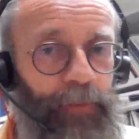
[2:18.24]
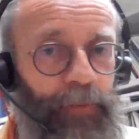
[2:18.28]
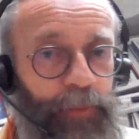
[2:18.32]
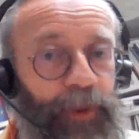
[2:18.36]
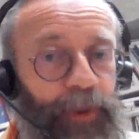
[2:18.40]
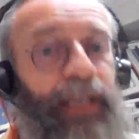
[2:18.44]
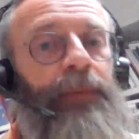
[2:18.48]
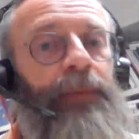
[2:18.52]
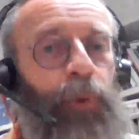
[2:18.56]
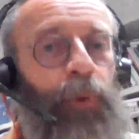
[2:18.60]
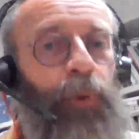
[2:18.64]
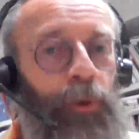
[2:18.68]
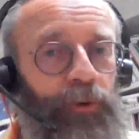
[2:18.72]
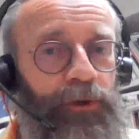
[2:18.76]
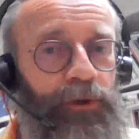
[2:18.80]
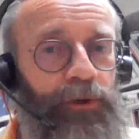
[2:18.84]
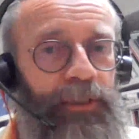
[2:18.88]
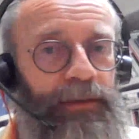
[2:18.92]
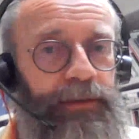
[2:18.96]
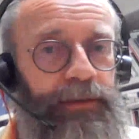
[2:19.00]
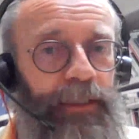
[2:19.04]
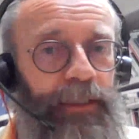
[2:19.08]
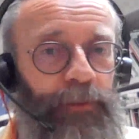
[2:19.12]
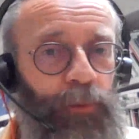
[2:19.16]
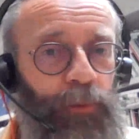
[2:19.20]
brain
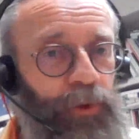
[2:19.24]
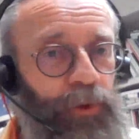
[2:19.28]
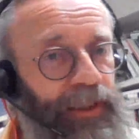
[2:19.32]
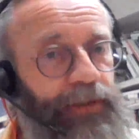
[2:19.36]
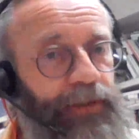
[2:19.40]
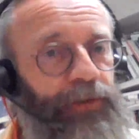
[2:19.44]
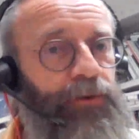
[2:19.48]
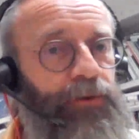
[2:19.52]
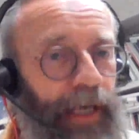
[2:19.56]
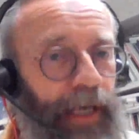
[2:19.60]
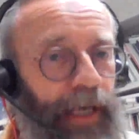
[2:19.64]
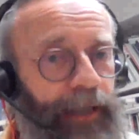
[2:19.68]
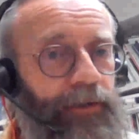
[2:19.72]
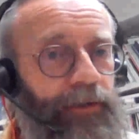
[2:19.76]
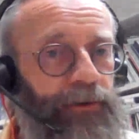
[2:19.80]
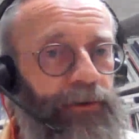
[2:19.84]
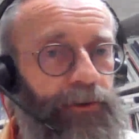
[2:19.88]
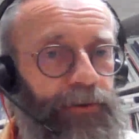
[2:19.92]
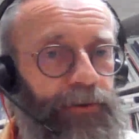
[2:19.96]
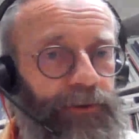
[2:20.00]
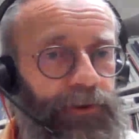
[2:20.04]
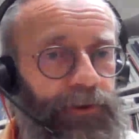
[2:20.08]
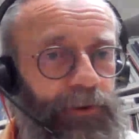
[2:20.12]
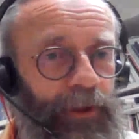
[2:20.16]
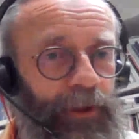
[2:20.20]
process that would injure
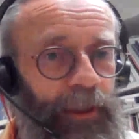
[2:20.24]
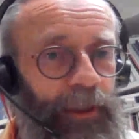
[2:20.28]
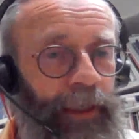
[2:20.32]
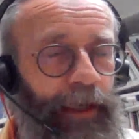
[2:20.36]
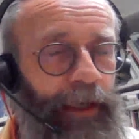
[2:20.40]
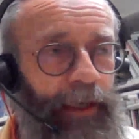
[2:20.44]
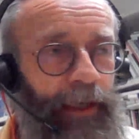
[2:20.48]
axons.